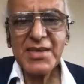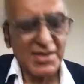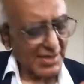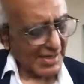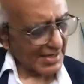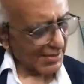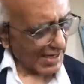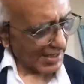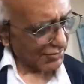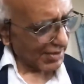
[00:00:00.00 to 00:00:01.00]
And
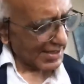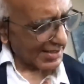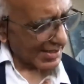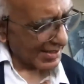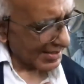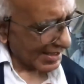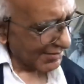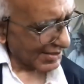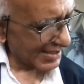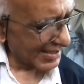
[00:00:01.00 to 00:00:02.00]
as one, I
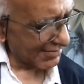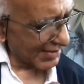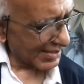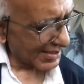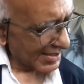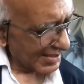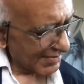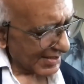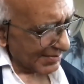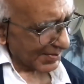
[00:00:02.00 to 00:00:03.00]
was reading one
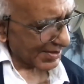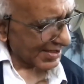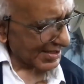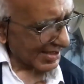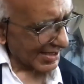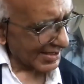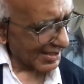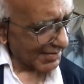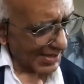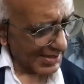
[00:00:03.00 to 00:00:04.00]
very important
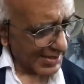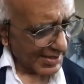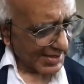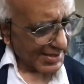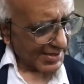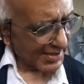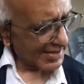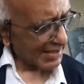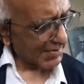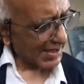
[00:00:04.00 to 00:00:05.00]
article
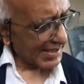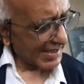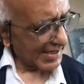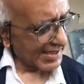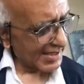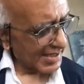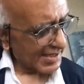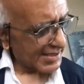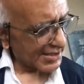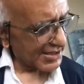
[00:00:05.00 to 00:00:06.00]
written by A.
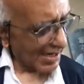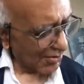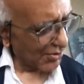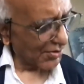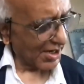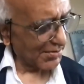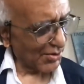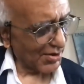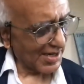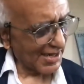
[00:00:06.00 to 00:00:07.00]
Zhao of
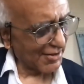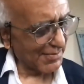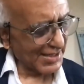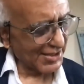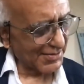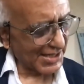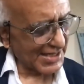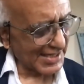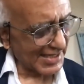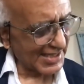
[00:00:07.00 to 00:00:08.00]
Oklahoma
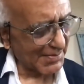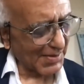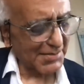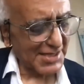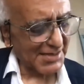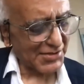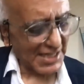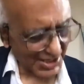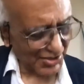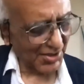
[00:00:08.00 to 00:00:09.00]
University, Department of
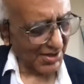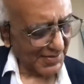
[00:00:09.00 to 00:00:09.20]
TESOL.